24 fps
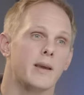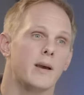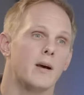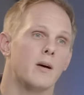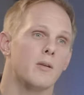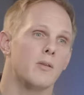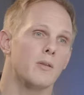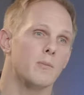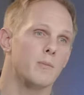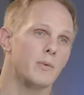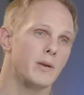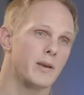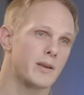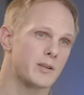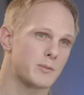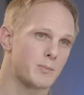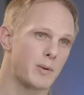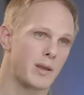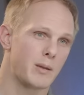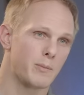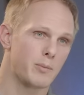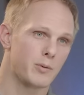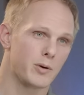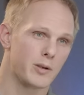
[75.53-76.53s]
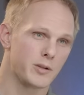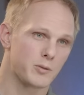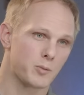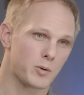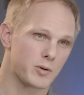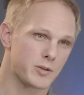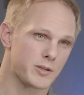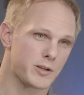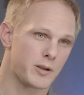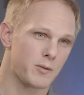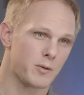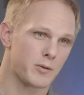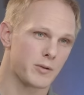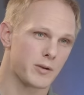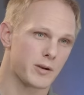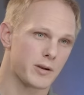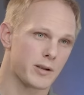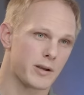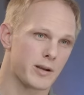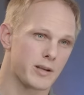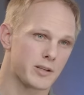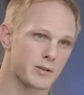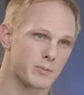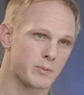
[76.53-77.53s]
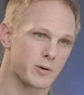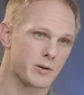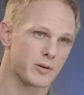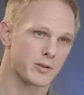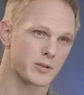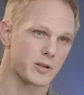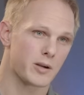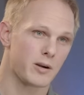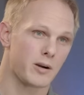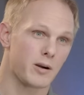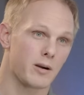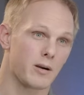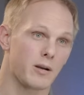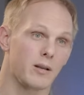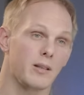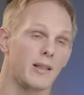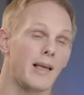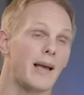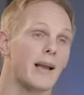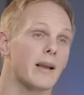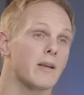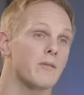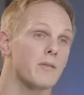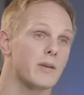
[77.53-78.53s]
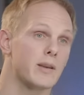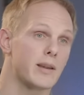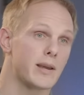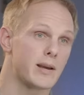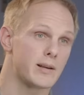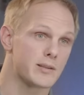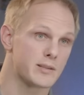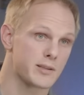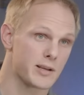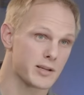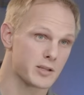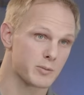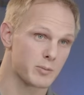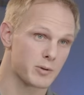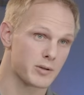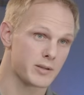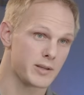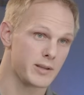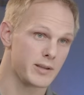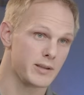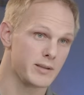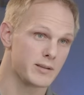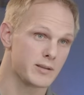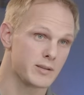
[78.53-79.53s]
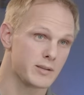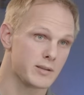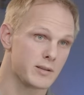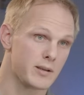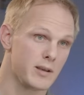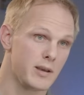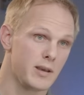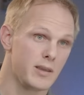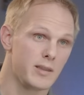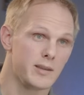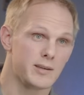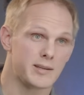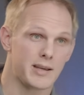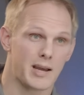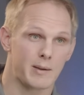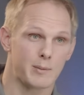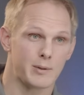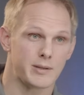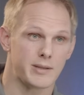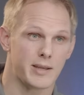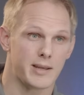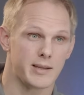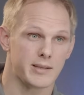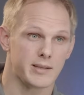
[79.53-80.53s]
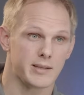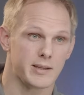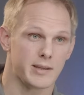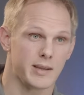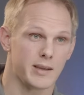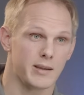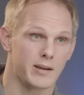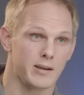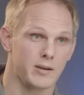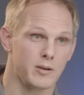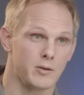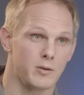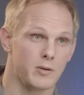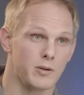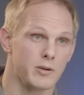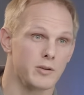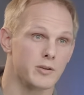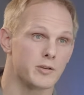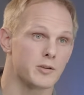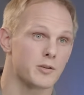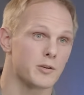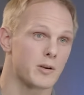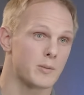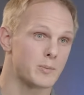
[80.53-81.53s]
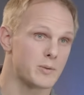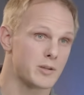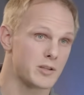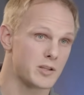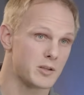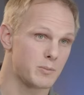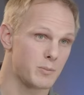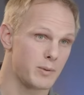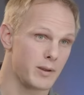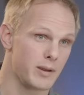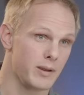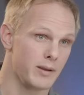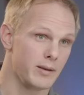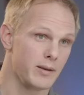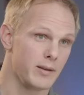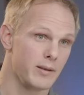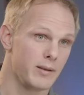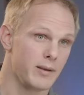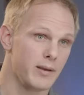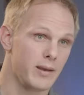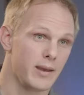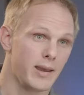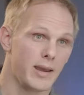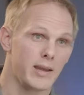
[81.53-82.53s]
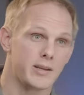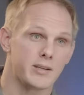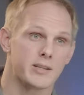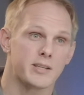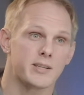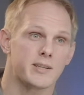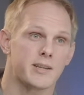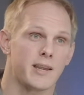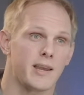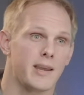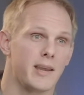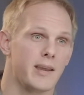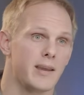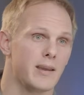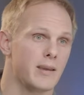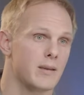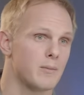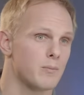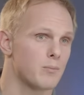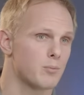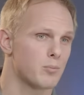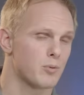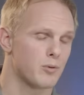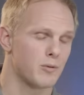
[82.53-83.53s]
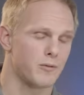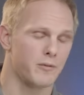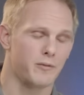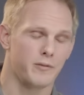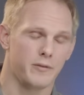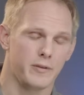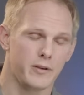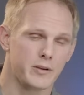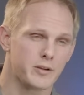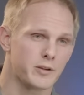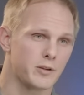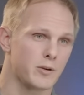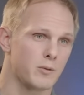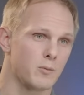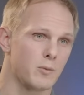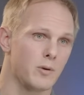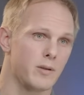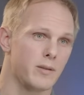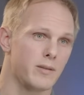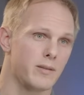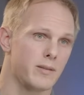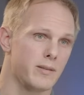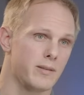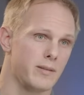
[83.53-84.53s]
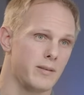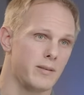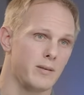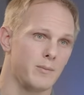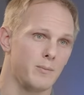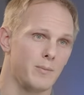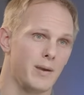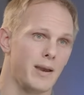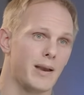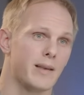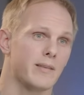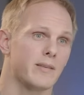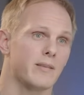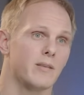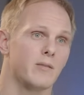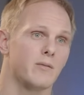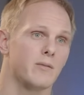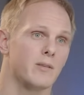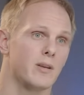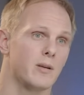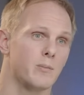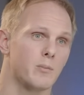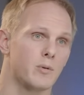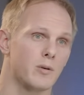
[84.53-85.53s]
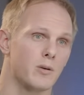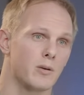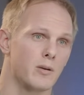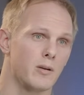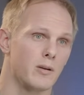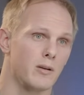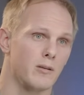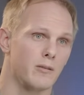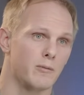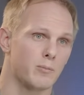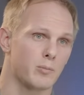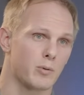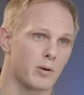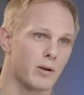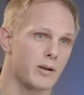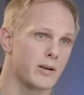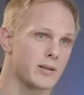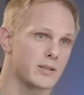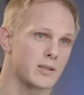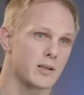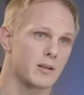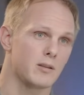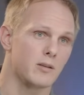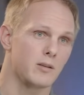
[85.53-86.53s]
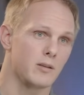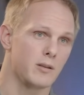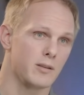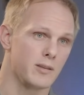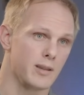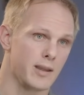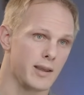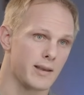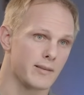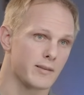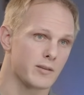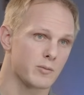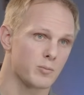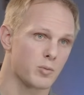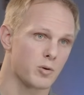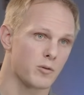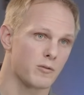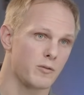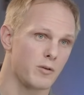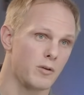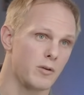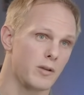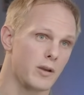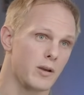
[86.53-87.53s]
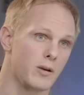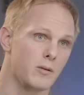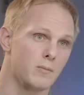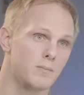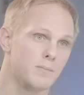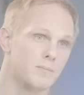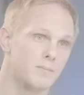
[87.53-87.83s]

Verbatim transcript: now, the biggest pain points we're seeing with our customers are a lack of in-house expertise, the time it takes to get a new user up to speed, and just staying proficient with the massive number of products included in the Ansys portfolio.